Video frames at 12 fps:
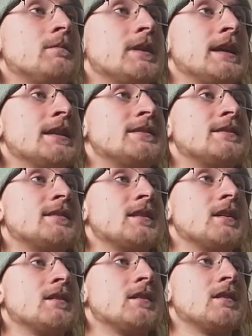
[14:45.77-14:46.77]
It's
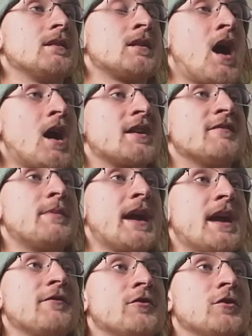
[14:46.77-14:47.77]
cognitive
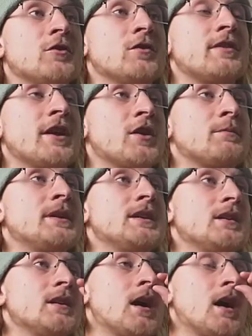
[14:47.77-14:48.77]
behavioral
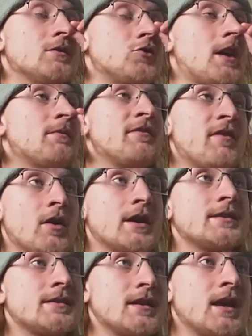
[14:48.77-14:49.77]
therapy, trauma
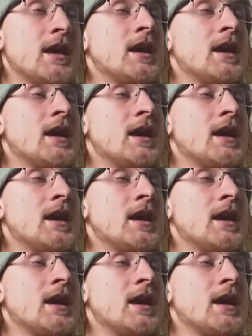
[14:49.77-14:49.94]
focused.